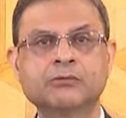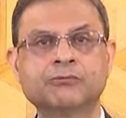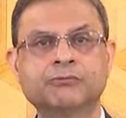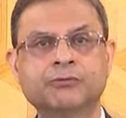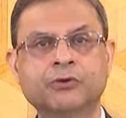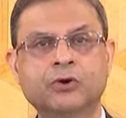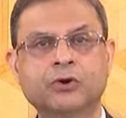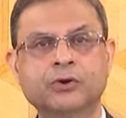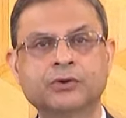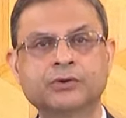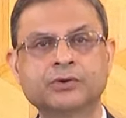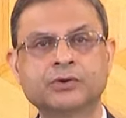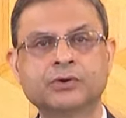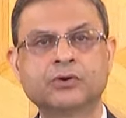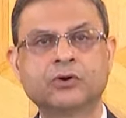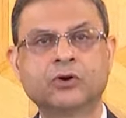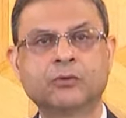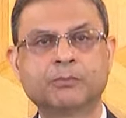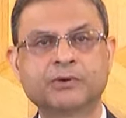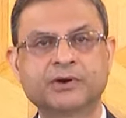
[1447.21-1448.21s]
for
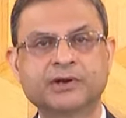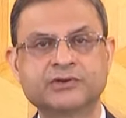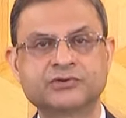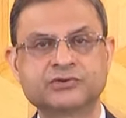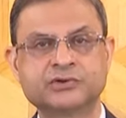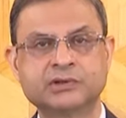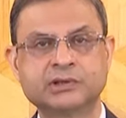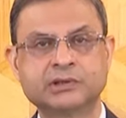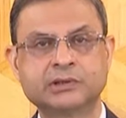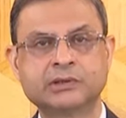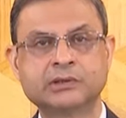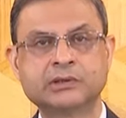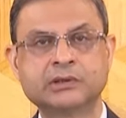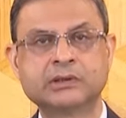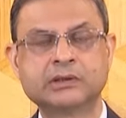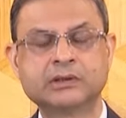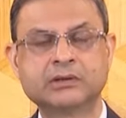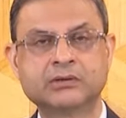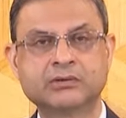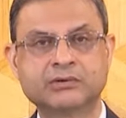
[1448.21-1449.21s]
operational
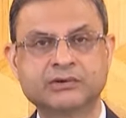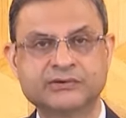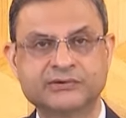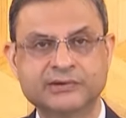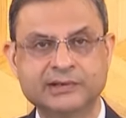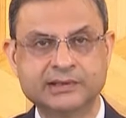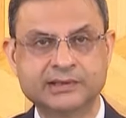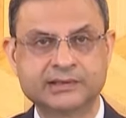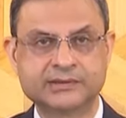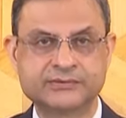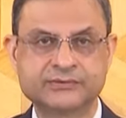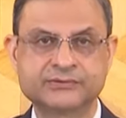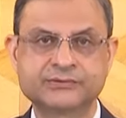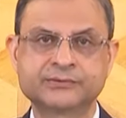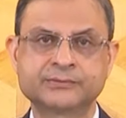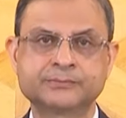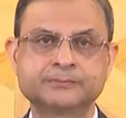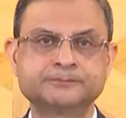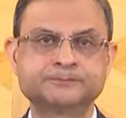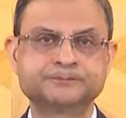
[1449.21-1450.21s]
resilience.